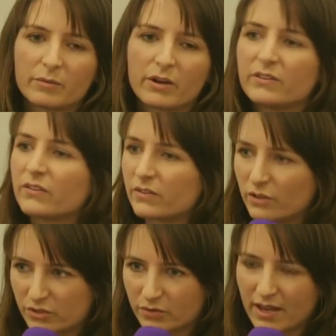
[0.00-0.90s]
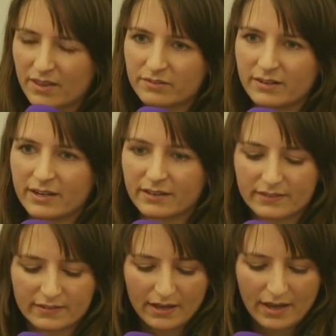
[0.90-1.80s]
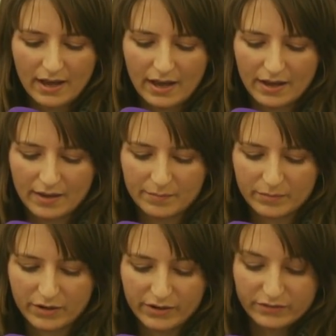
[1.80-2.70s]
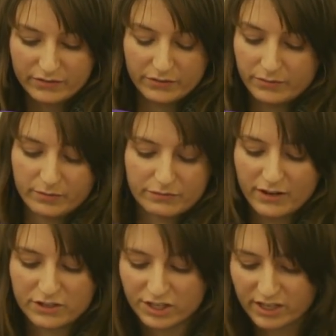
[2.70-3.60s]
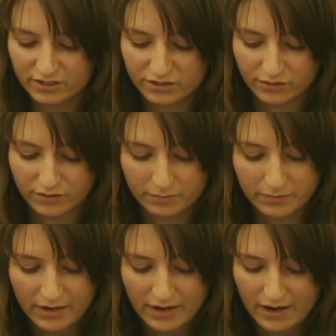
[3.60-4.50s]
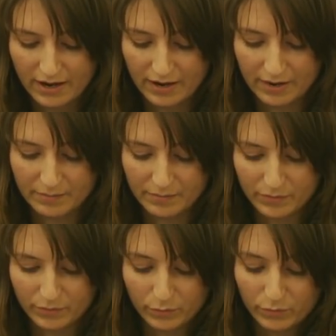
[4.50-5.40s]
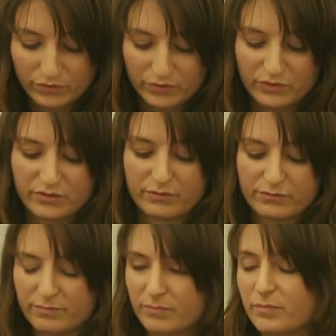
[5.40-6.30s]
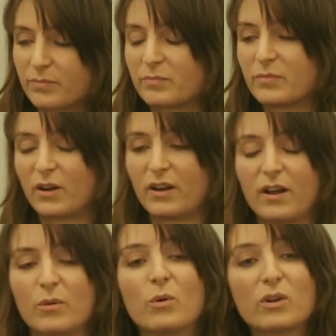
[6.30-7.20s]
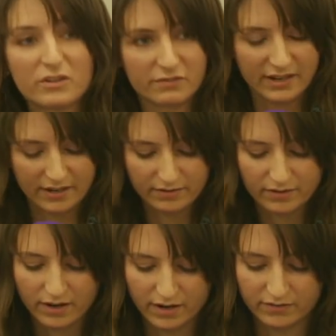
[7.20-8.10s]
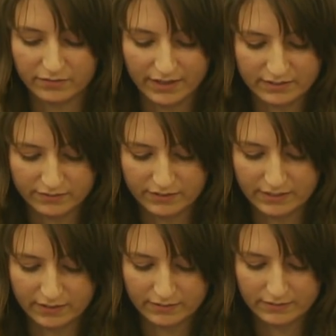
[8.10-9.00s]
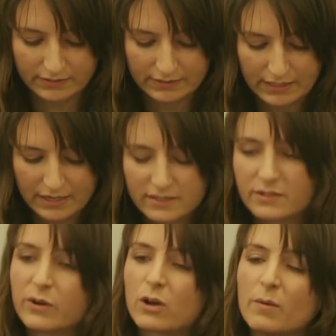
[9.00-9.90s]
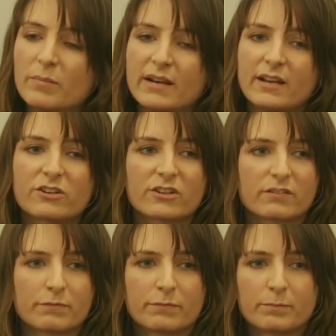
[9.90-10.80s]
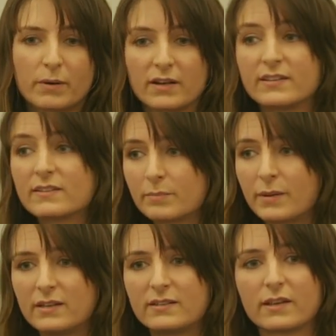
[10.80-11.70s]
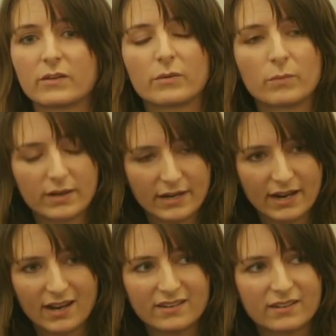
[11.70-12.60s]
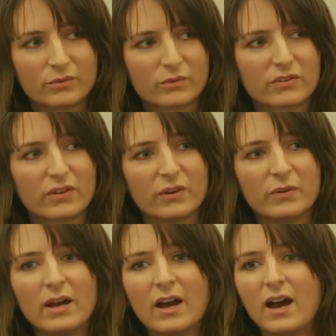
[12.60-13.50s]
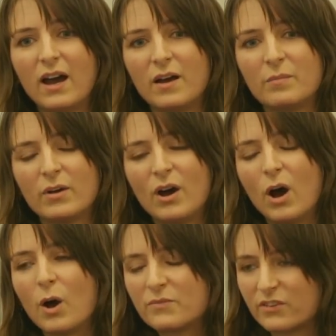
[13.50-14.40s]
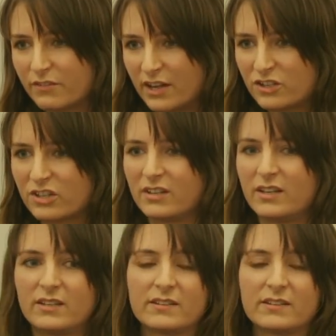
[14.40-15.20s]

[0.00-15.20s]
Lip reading: going to social gatherings, going to a fried chicken shop, all sorts of ordinary kinds of activities. So a combination of participating on the one hand and also observation in